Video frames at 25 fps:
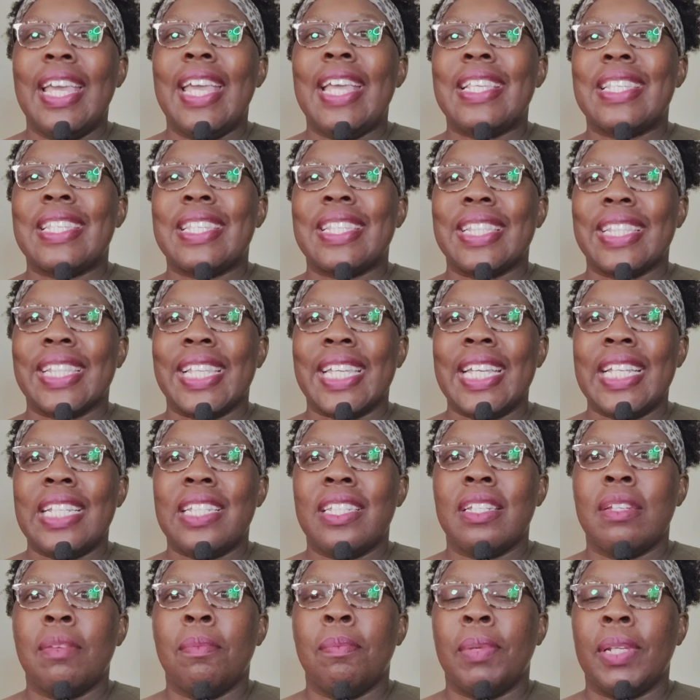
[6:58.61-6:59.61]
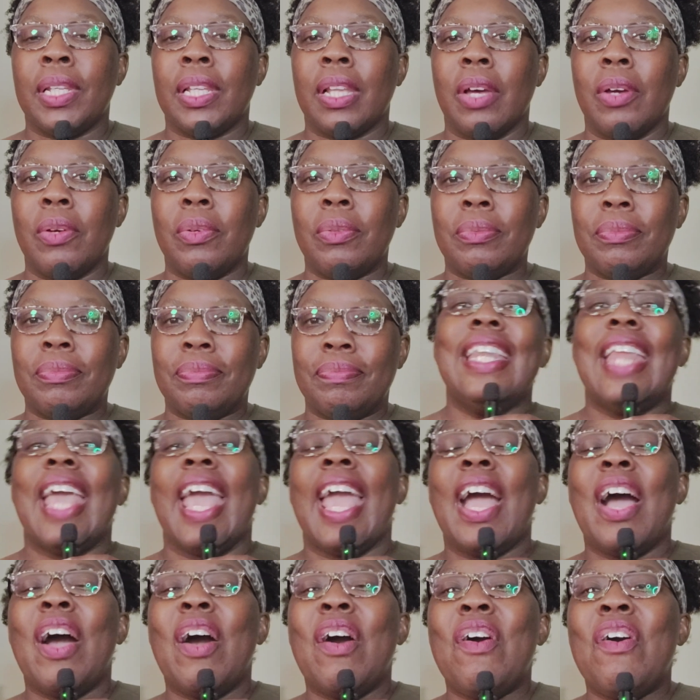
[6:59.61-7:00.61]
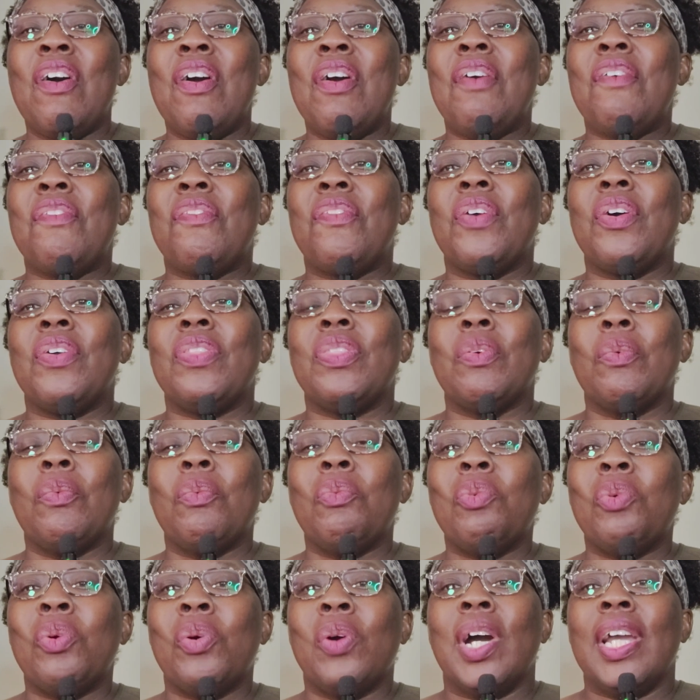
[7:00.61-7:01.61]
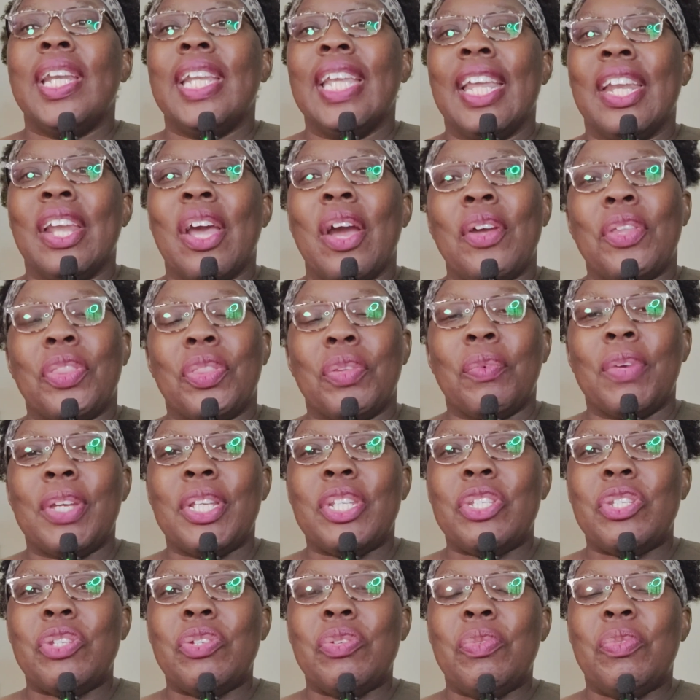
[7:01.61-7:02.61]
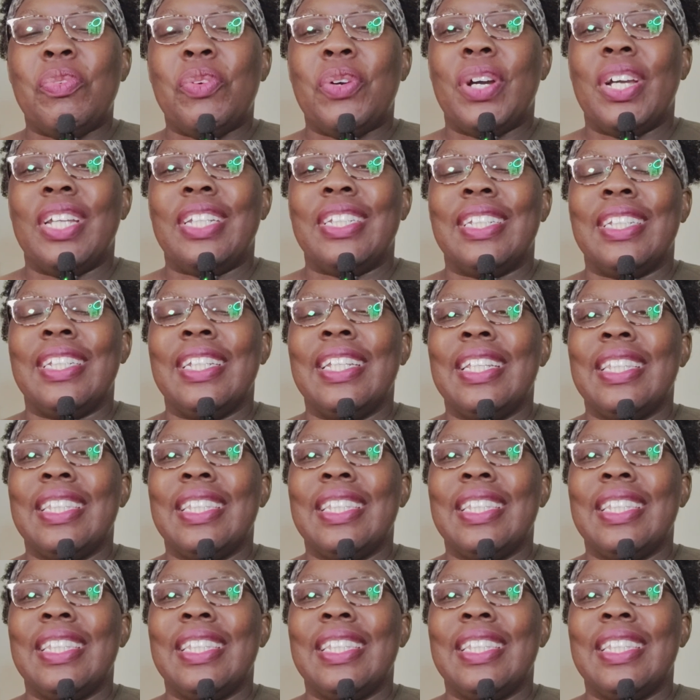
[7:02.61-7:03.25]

It's linked below. Now for the 1 in our 3-2-1,